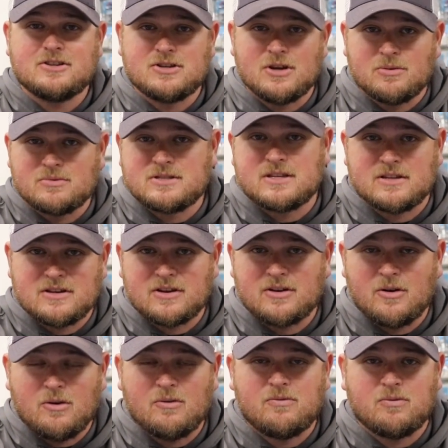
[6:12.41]
of jonesing to
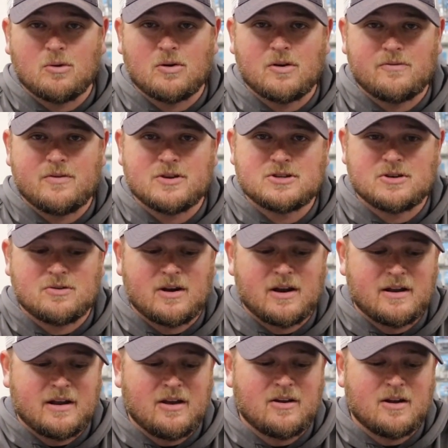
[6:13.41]
go Florida fishing
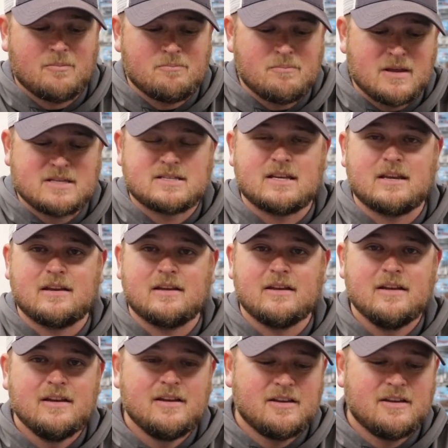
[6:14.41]
right now and I'm missing,